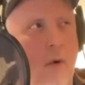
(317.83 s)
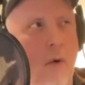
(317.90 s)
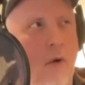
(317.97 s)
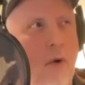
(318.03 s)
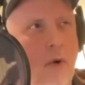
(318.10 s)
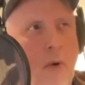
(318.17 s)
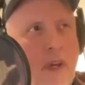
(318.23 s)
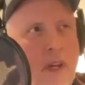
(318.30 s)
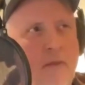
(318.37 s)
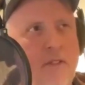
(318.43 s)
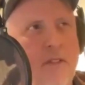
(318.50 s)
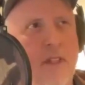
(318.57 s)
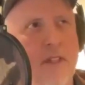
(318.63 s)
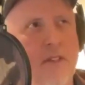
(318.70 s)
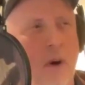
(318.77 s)
who
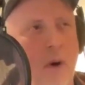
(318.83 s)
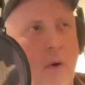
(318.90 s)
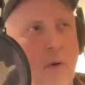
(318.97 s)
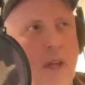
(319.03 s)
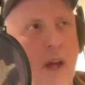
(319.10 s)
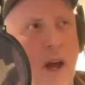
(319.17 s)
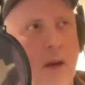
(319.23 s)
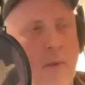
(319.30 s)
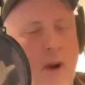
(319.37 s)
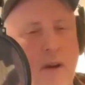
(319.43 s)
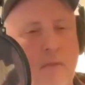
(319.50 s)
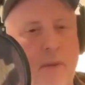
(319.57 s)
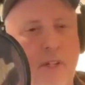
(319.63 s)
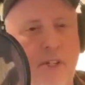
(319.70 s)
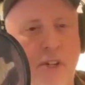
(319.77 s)
gives this old guy
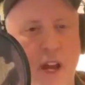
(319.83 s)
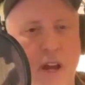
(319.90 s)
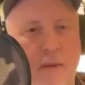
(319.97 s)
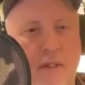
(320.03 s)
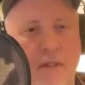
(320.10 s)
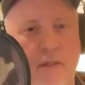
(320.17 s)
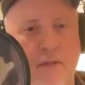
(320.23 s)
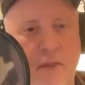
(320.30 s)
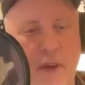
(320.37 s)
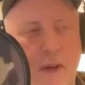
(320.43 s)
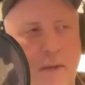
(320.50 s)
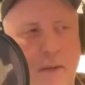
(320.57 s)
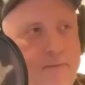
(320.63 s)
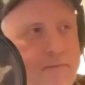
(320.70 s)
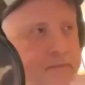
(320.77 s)
wearing pajamas a
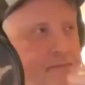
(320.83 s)
film?